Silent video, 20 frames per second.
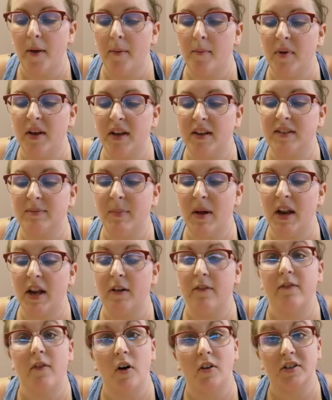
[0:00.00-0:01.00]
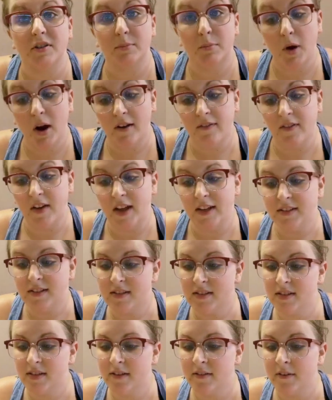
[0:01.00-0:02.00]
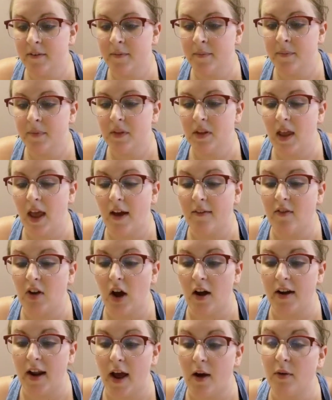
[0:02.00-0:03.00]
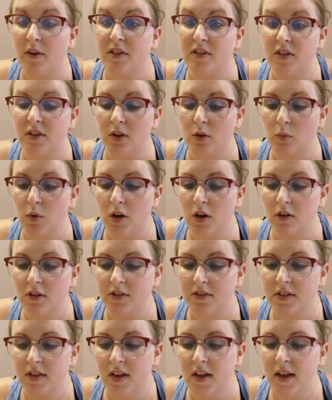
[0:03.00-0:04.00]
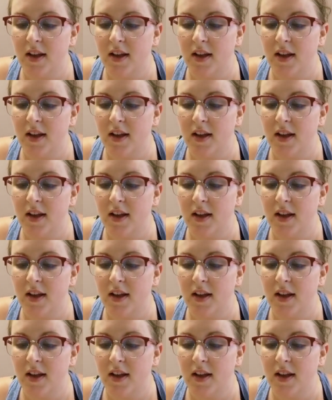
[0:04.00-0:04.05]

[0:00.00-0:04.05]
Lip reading: because many false prophets have gone out into the world.